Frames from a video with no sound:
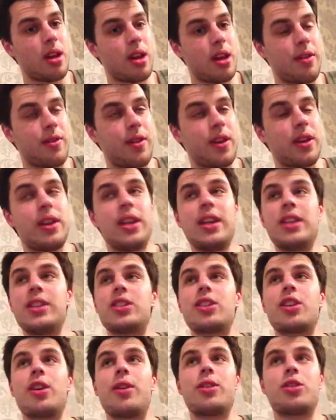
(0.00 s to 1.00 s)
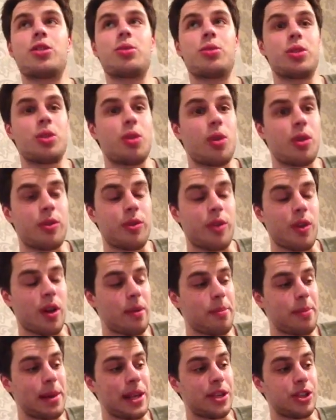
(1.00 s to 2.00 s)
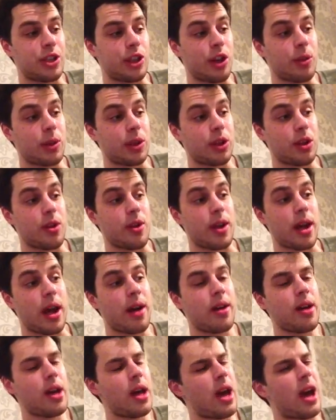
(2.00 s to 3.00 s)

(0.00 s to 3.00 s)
If it needs to go into a dogfight, Billy Joe will do that.